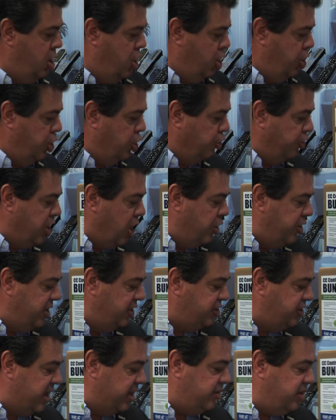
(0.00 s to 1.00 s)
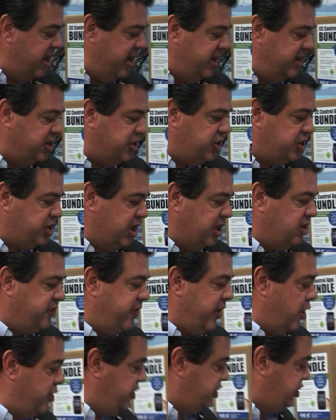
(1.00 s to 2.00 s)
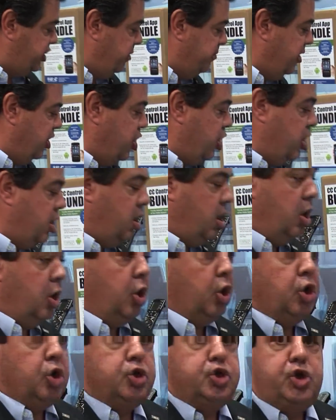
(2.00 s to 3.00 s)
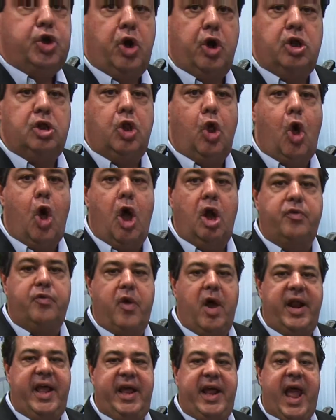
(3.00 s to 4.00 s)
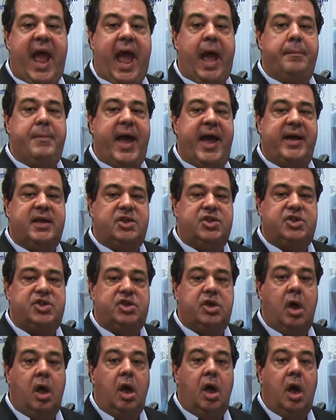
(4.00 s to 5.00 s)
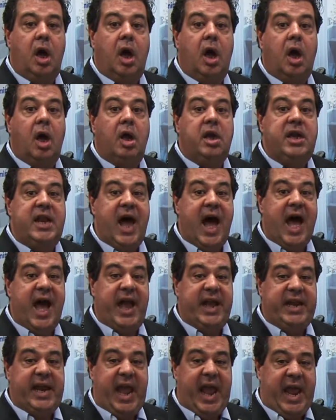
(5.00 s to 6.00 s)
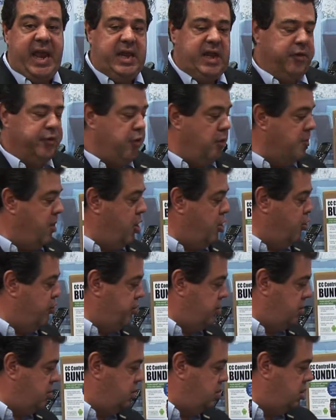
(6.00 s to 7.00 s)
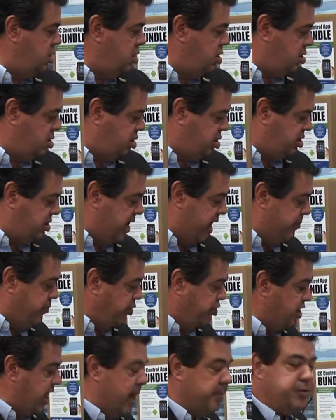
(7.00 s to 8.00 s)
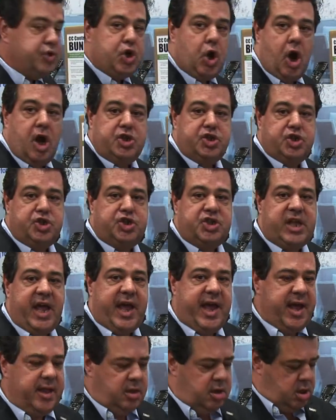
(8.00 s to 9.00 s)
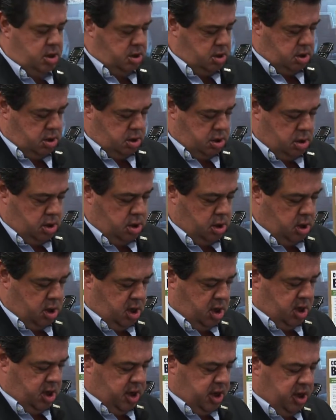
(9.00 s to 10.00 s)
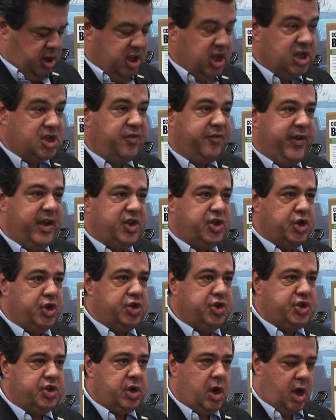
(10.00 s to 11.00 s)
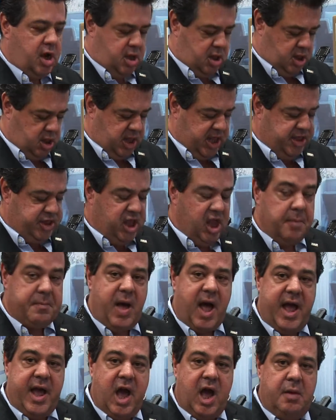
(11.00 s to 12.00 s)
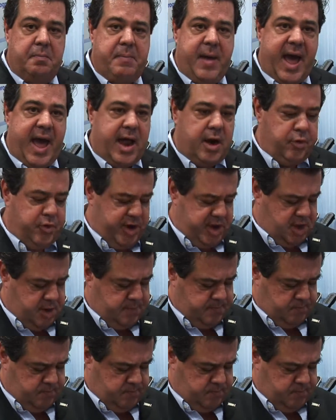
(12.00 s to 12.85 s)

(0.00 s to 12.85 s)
You'll notice that this is very similar to your long-running MX980 remote. Tabletop charger stand. This features lithium-ion battery,